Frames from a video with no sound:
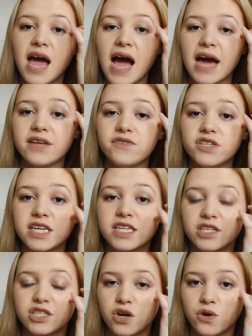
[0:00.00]
And if you did
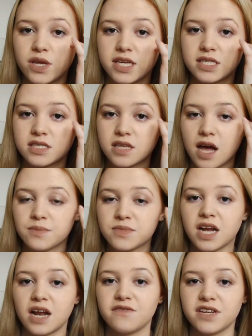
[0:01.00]
enjoy this
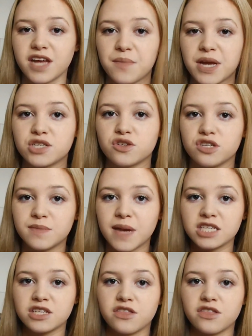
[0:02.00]
style of video, make sure you smash